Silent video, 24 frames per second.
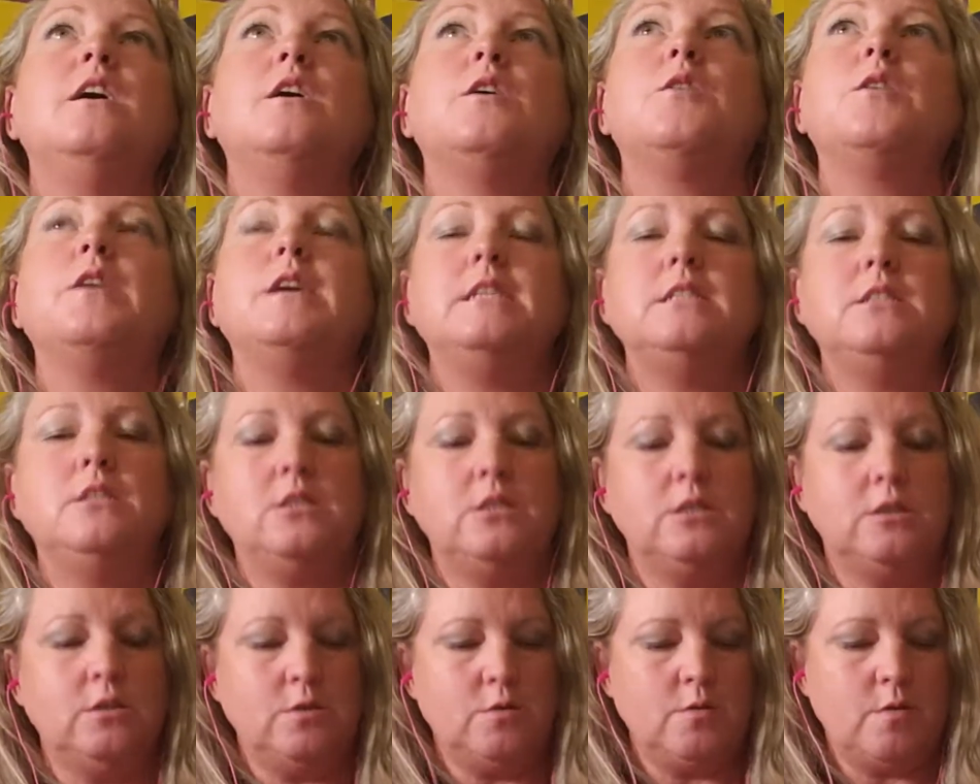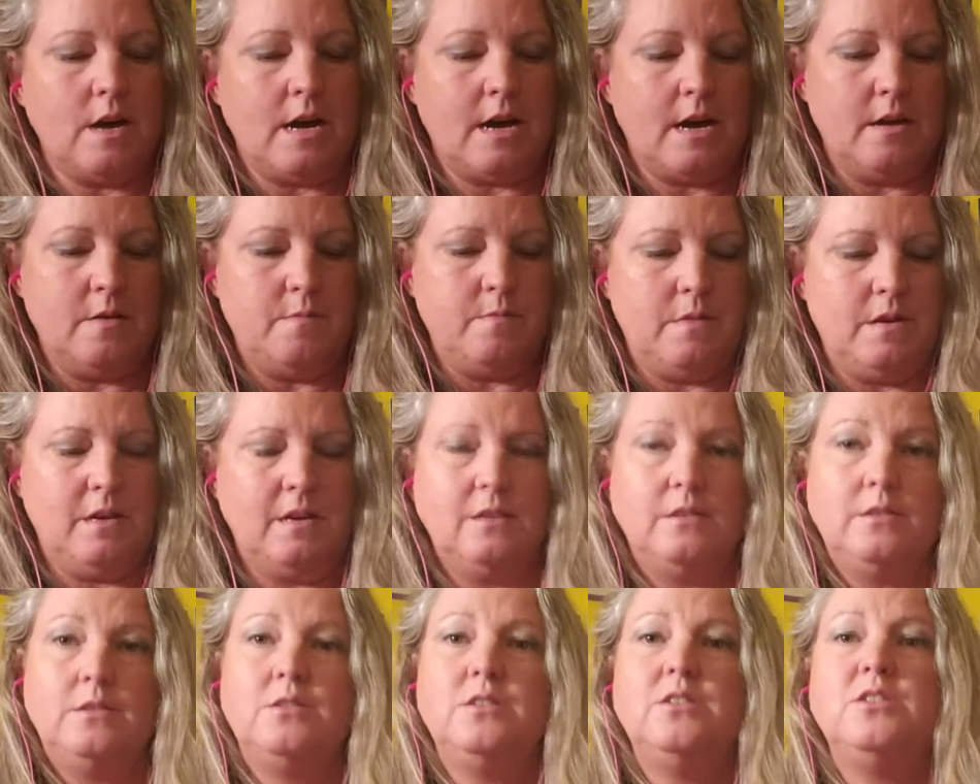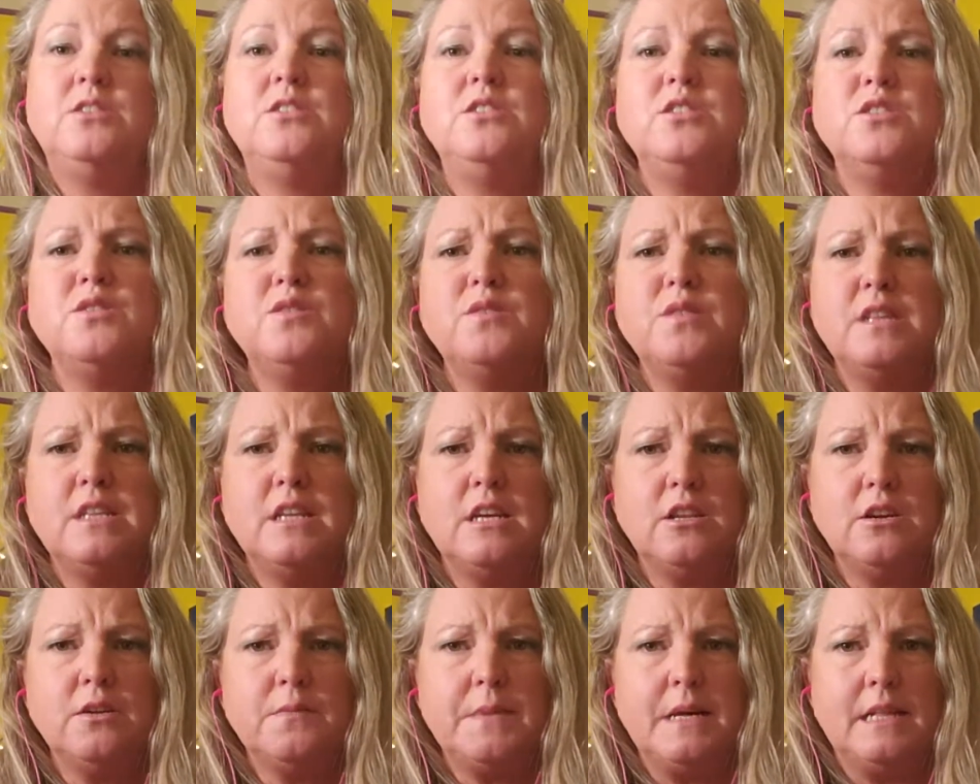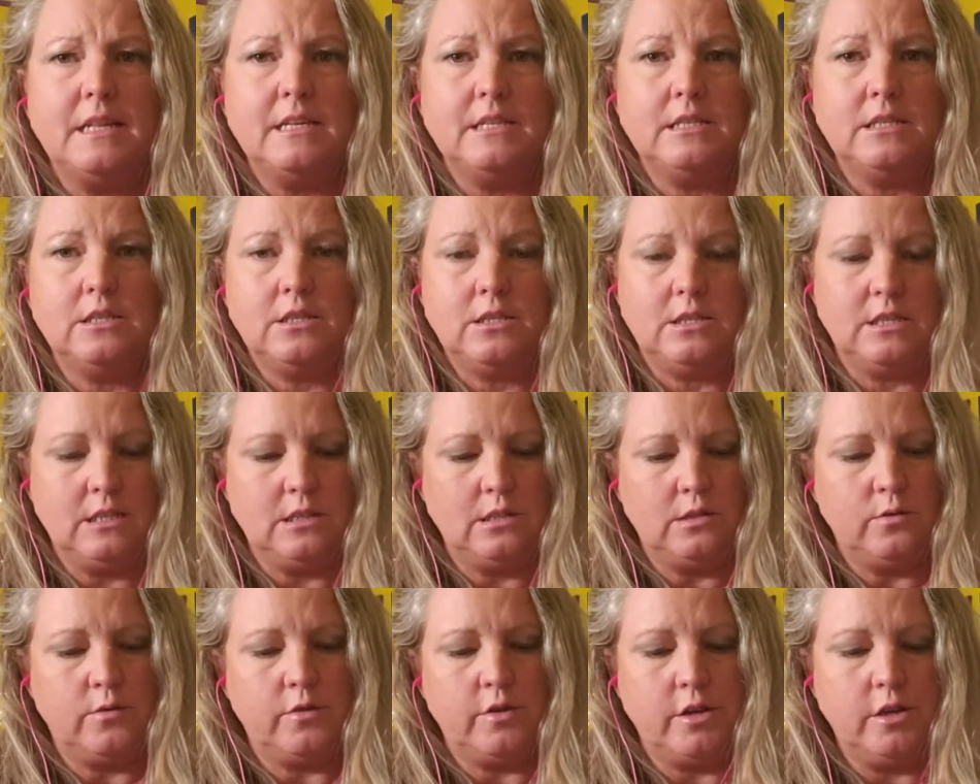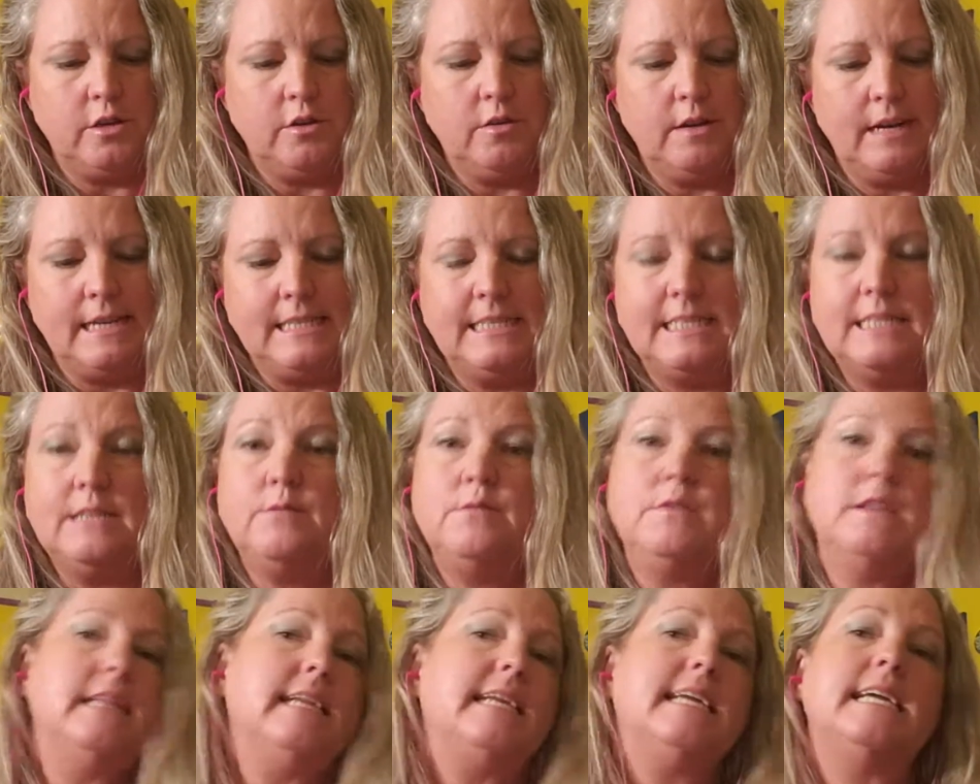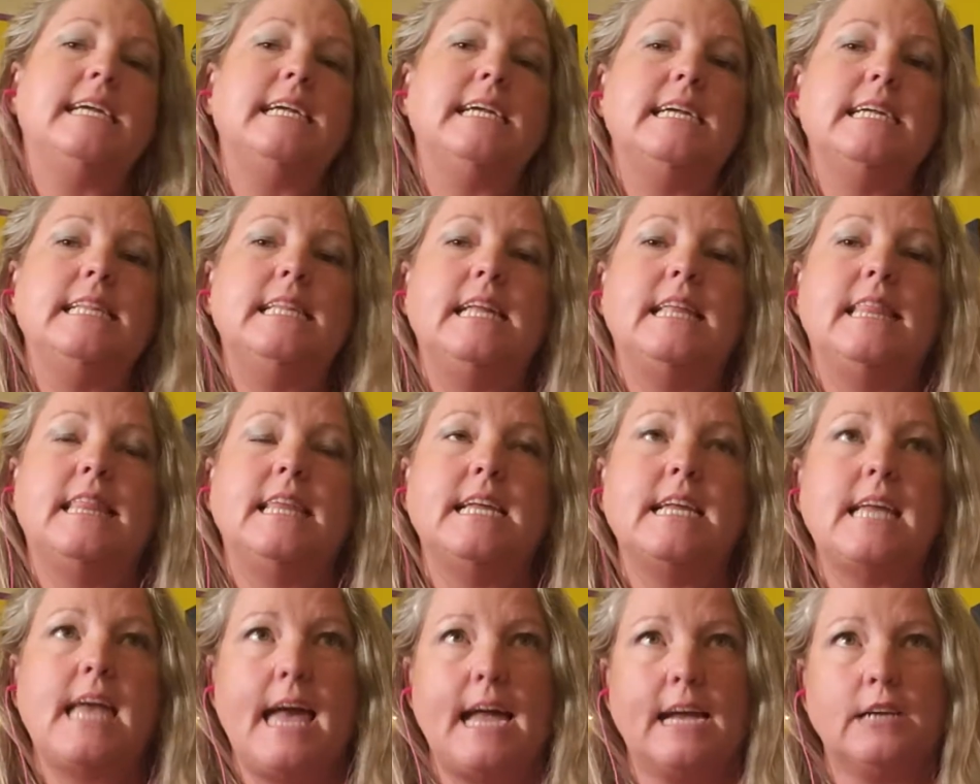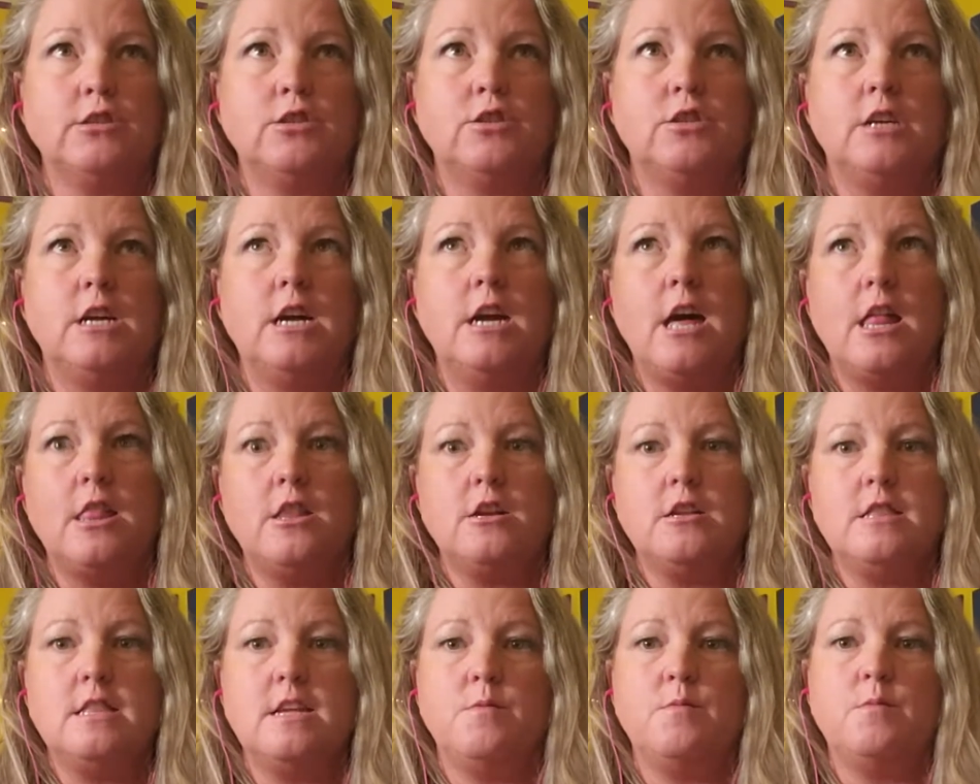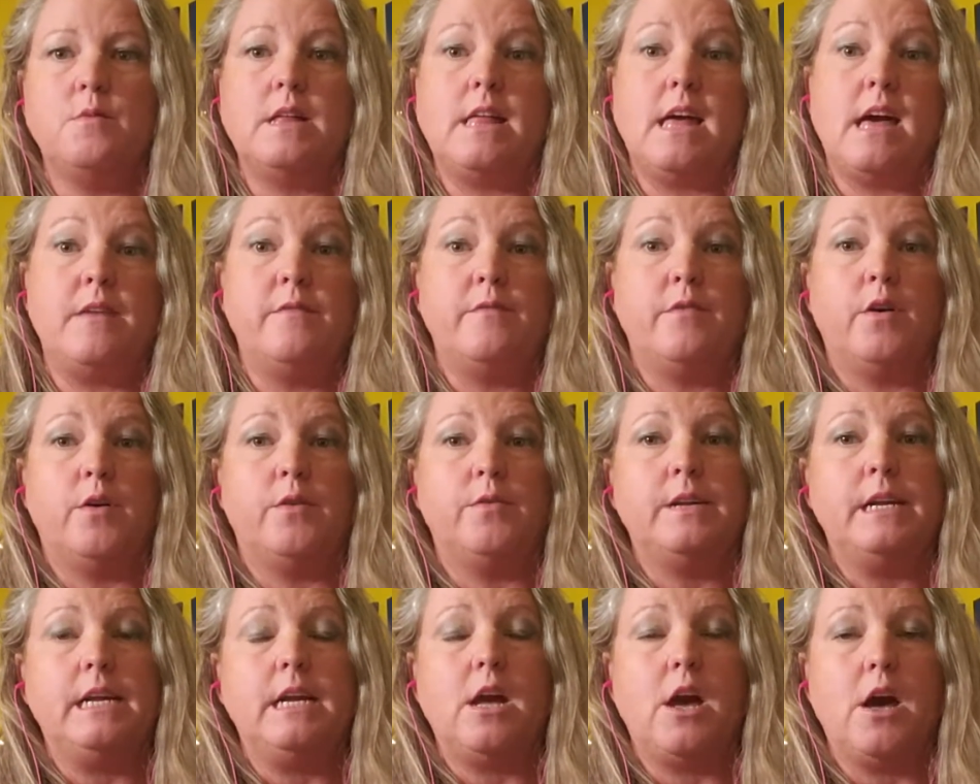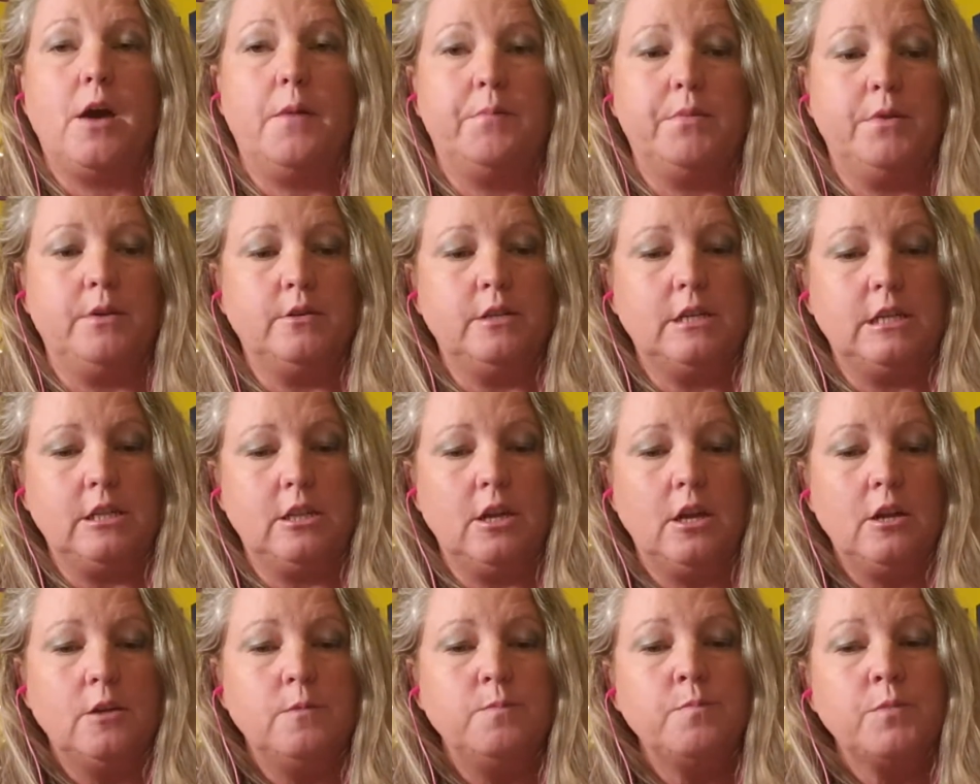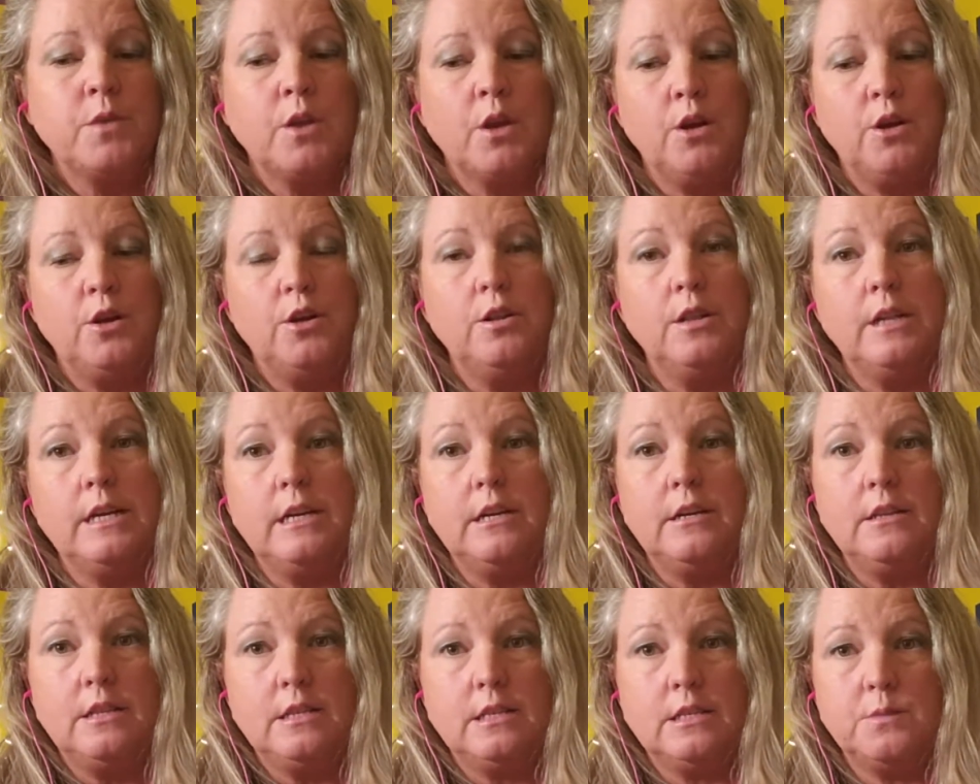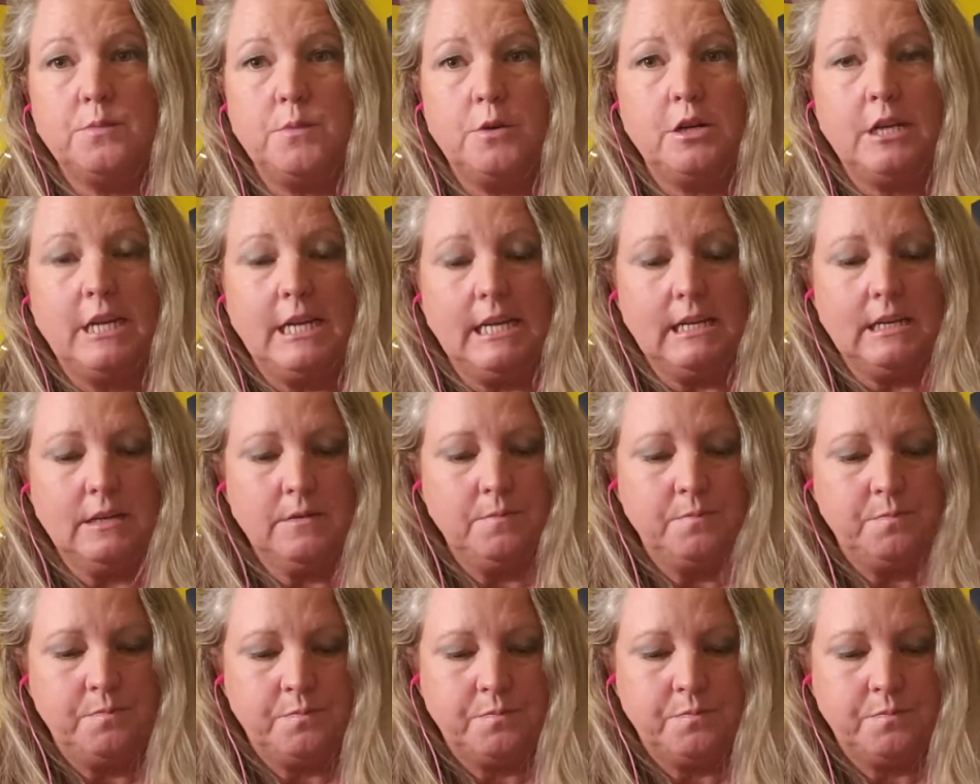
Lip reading: going to do another message for you. I didn't really get anything extra other than what I've already uploaded earlier this morning.